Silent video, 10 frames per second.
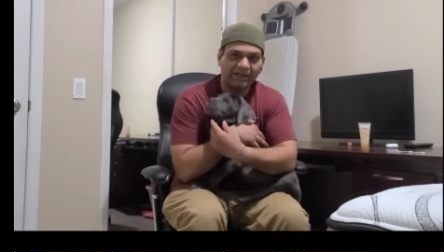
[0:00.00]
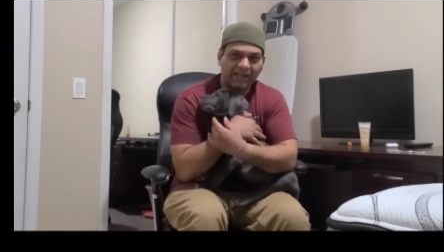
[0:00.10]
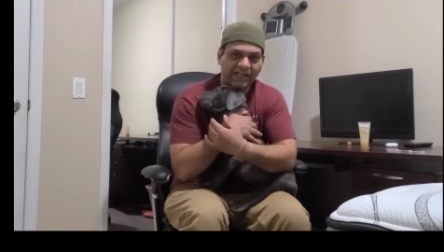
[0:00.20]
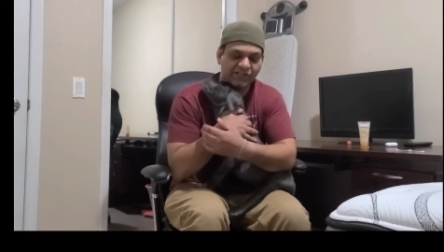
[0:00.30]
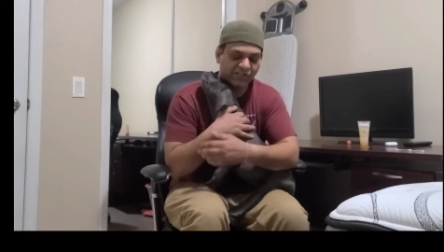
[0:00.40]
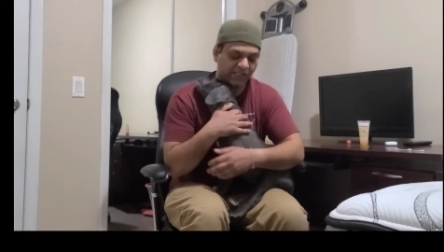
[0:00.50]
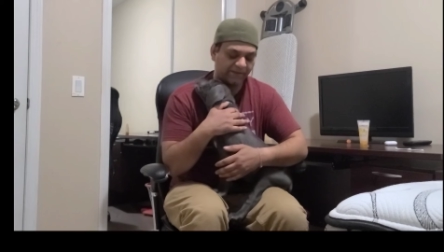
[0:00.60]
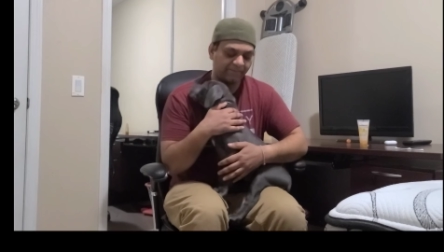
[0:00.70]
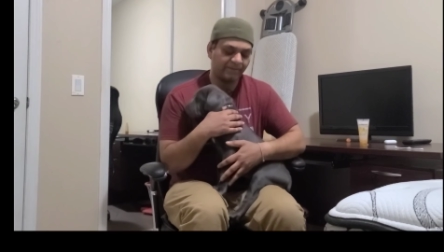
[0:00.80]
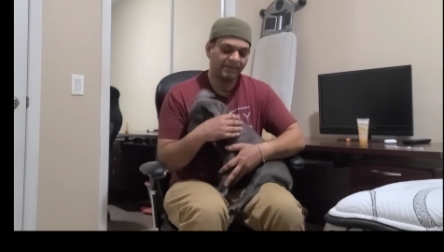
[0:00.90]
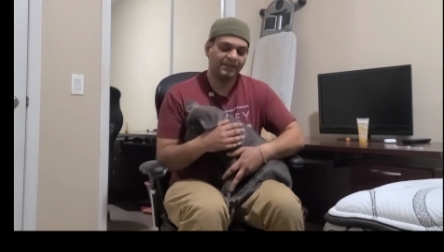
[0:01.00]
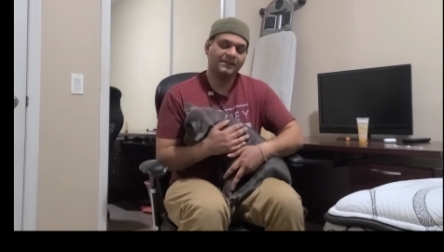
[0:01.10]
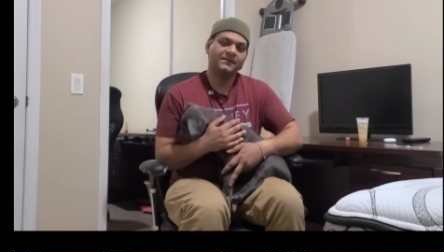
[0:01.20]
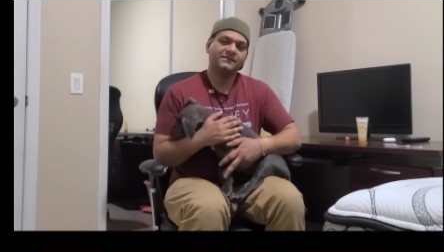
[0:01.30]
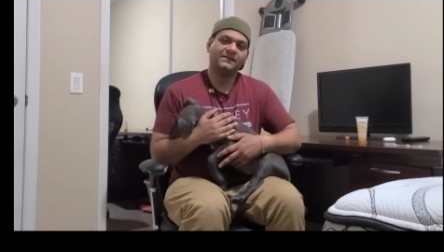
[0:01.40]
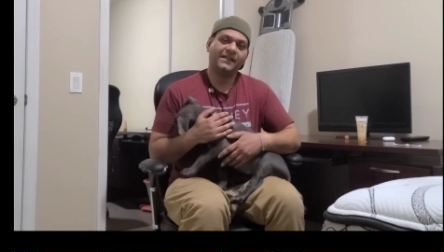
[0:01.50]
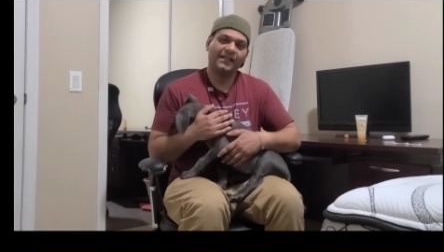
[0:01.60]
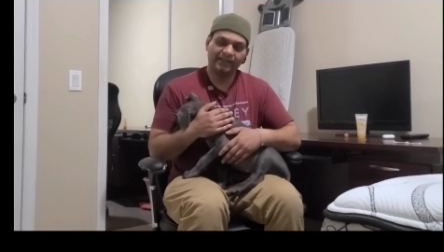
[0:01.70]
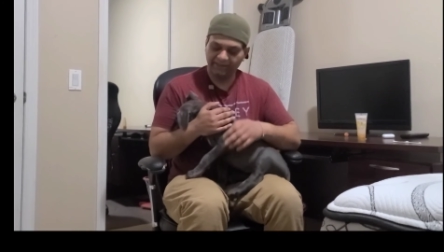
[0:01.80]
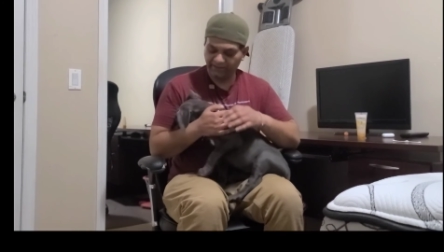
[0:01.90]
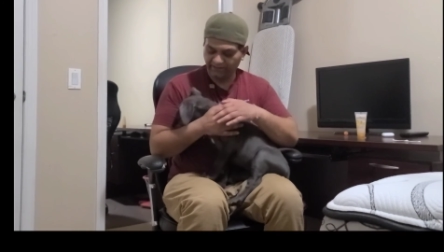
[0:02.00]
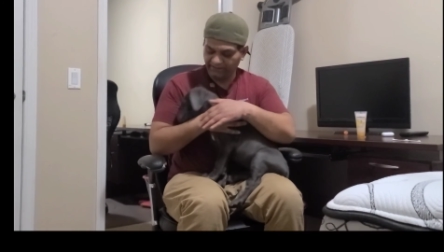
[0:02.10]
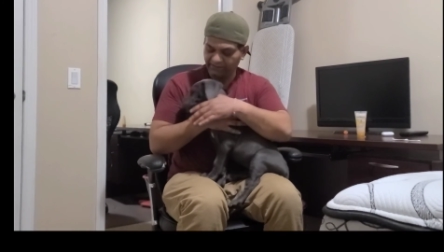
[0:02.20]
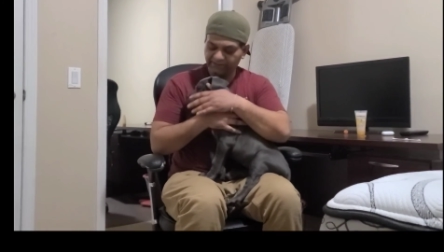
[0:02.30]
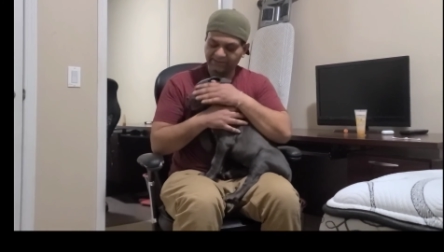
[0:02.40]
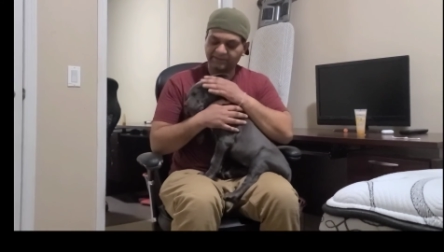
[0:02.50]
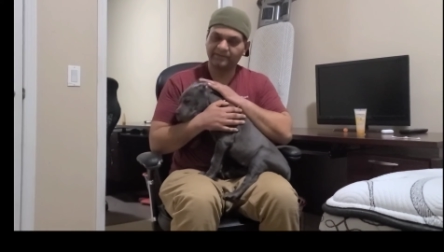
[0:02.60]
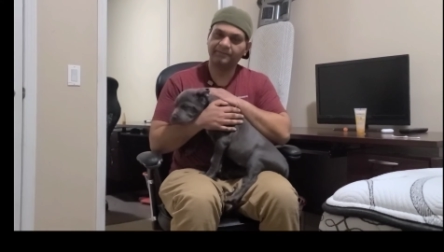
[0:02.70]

hygiene and their ears